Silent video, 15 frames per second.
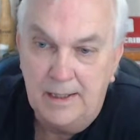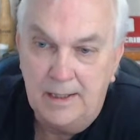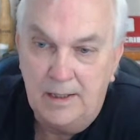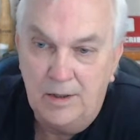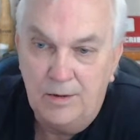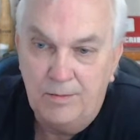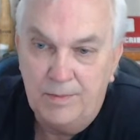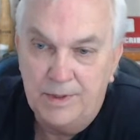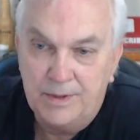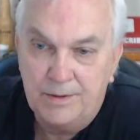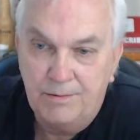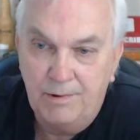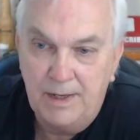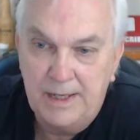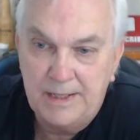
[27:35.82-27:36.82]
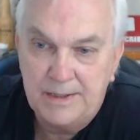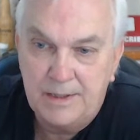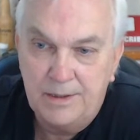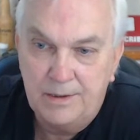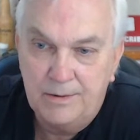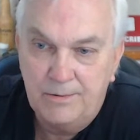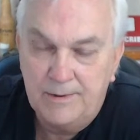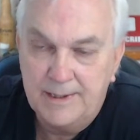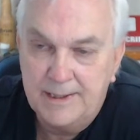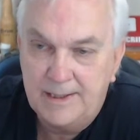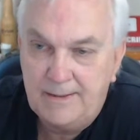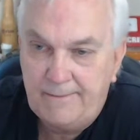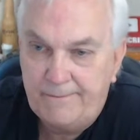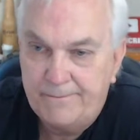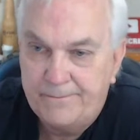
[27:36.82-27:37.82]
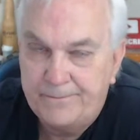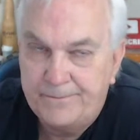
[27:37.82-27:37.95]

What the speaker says: And hope Mr. Ray's doing well.